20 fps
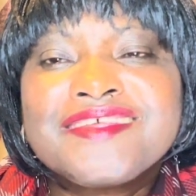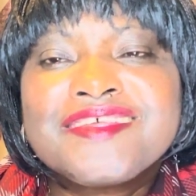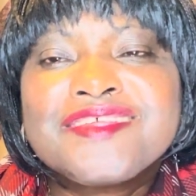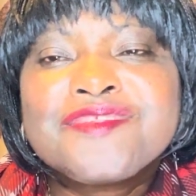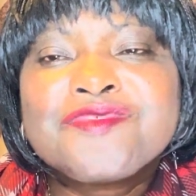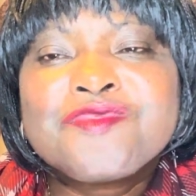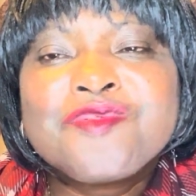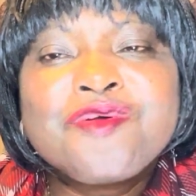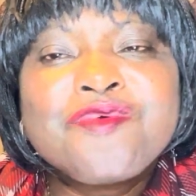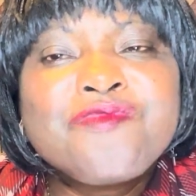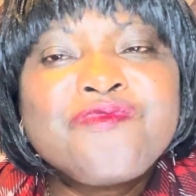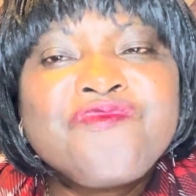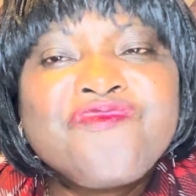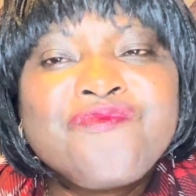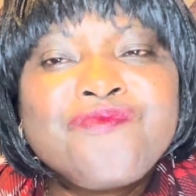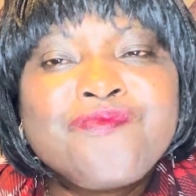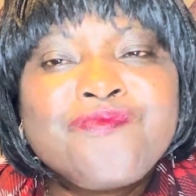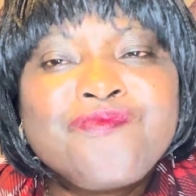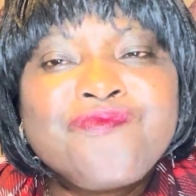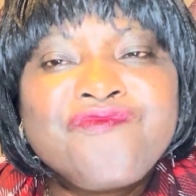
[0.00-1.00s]
don't
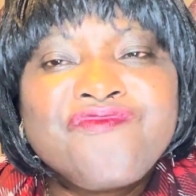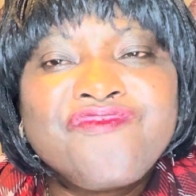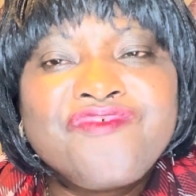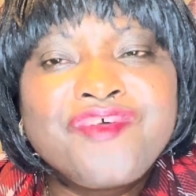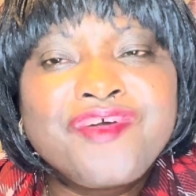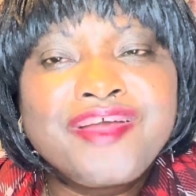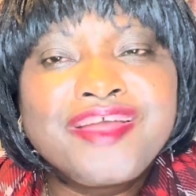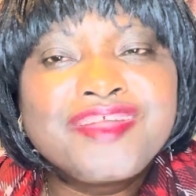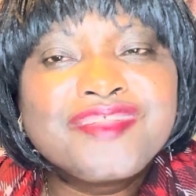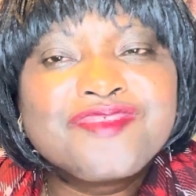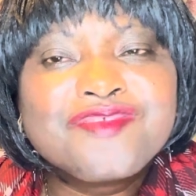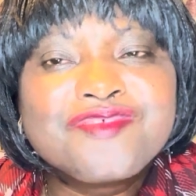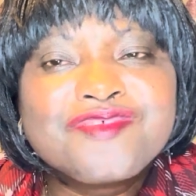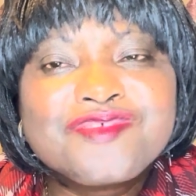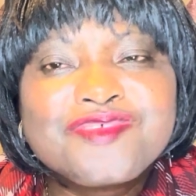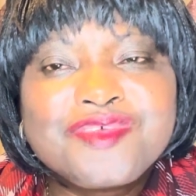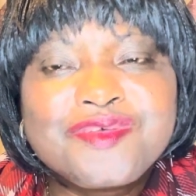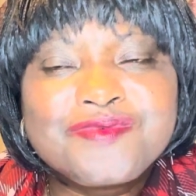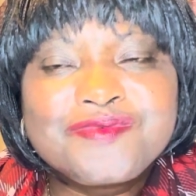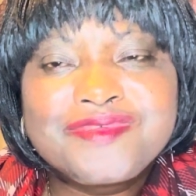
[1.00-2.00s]
forget to
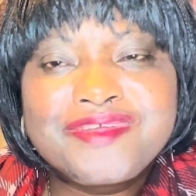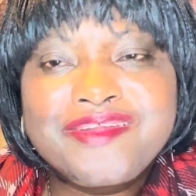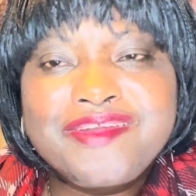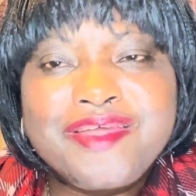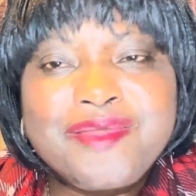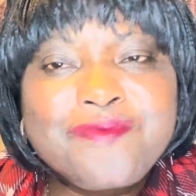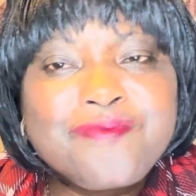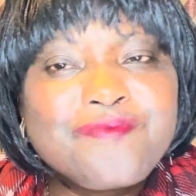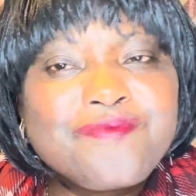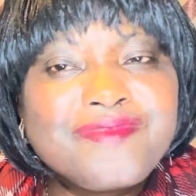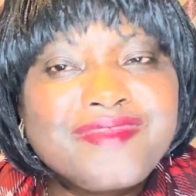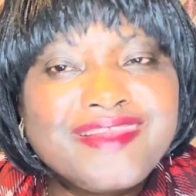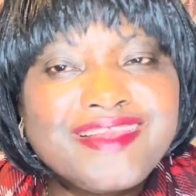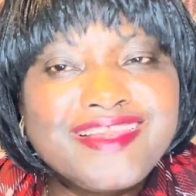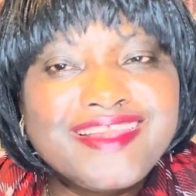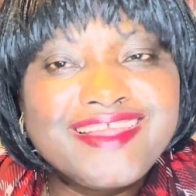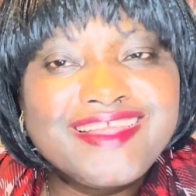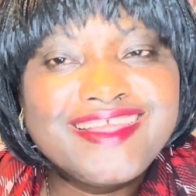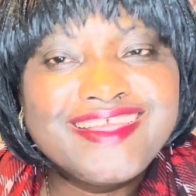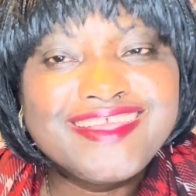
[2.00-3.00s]
subscribe,
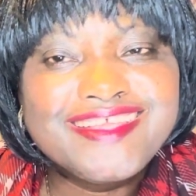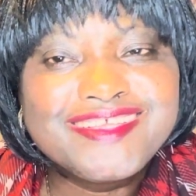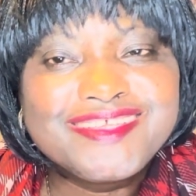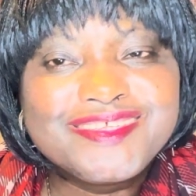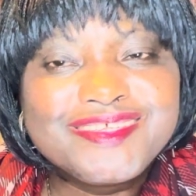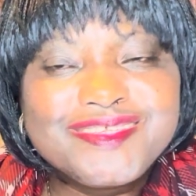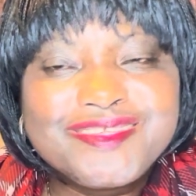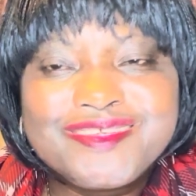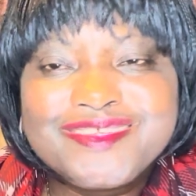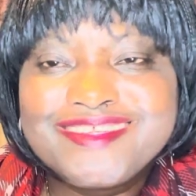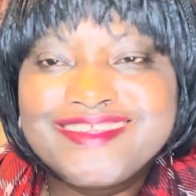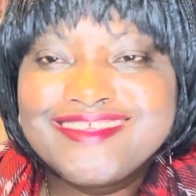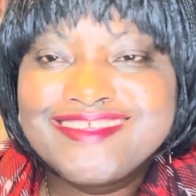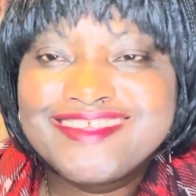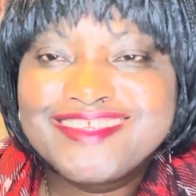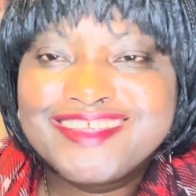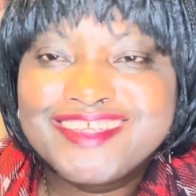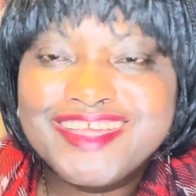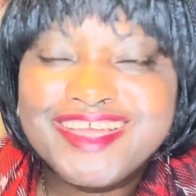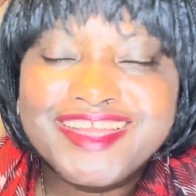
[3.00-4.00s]
please, to
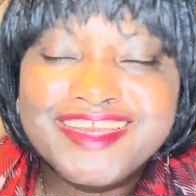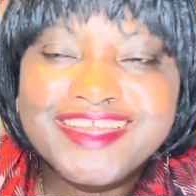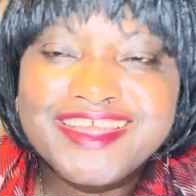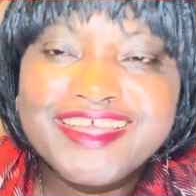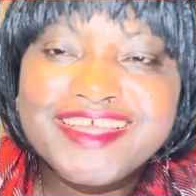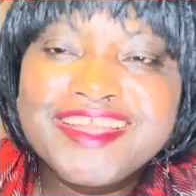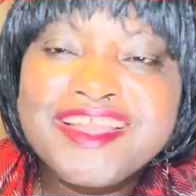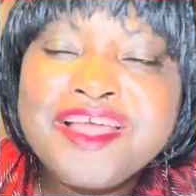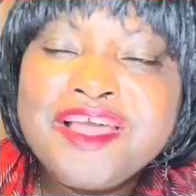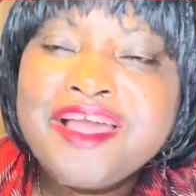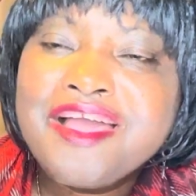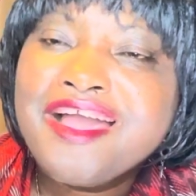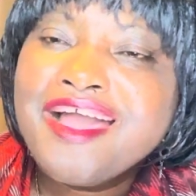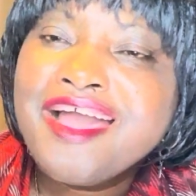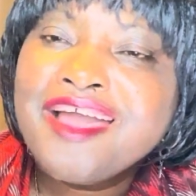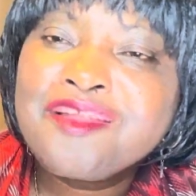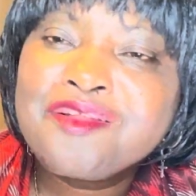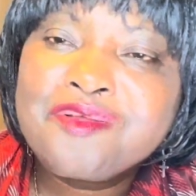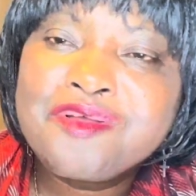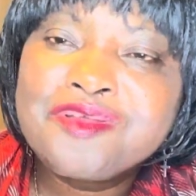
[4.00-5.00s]
this channel
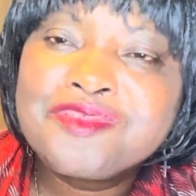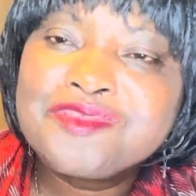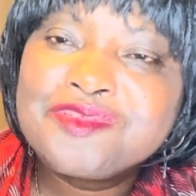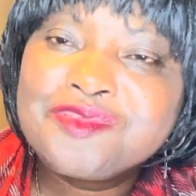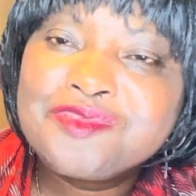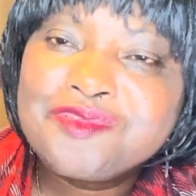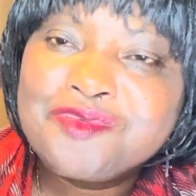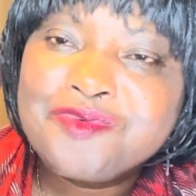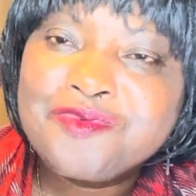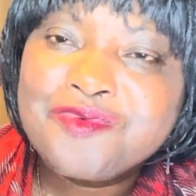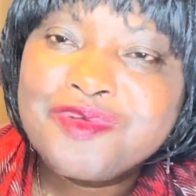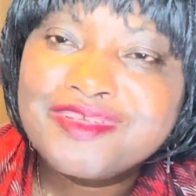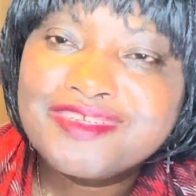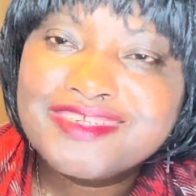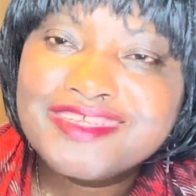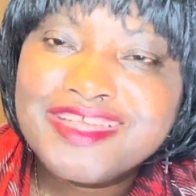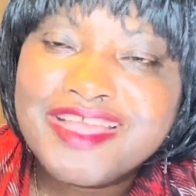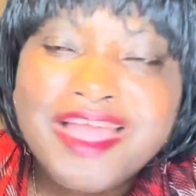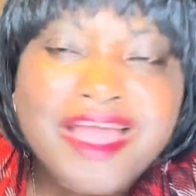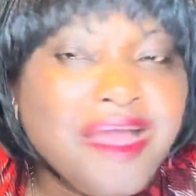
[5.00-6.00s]
and continue to
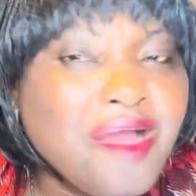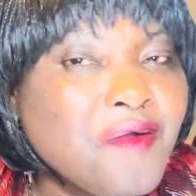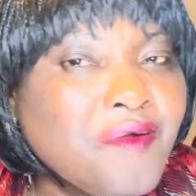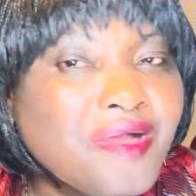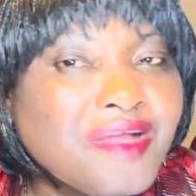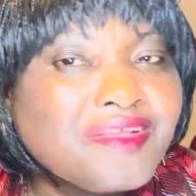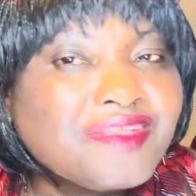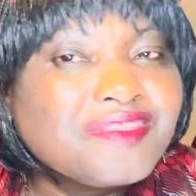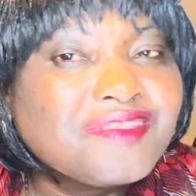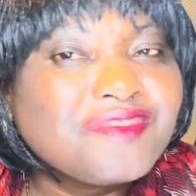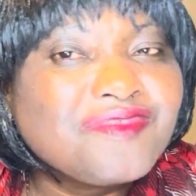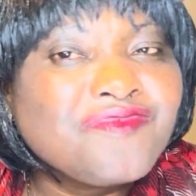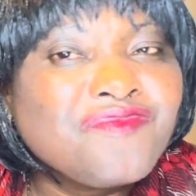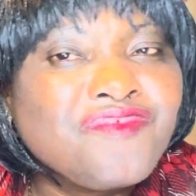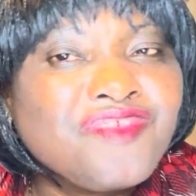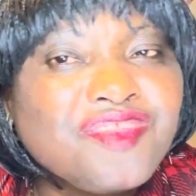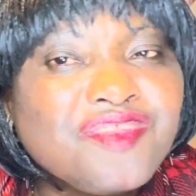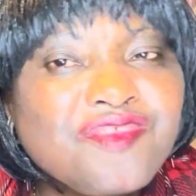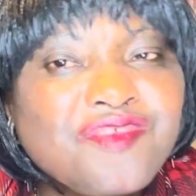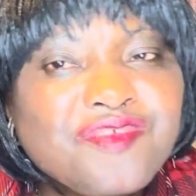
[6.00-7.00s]
watch our
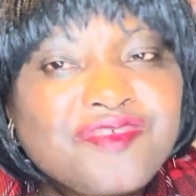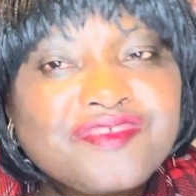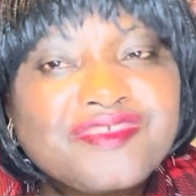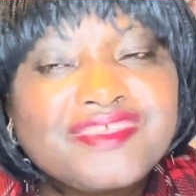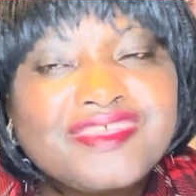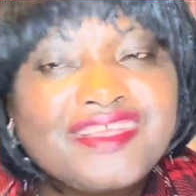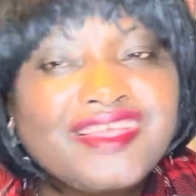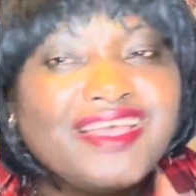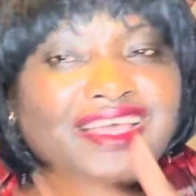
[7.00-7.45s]
videos.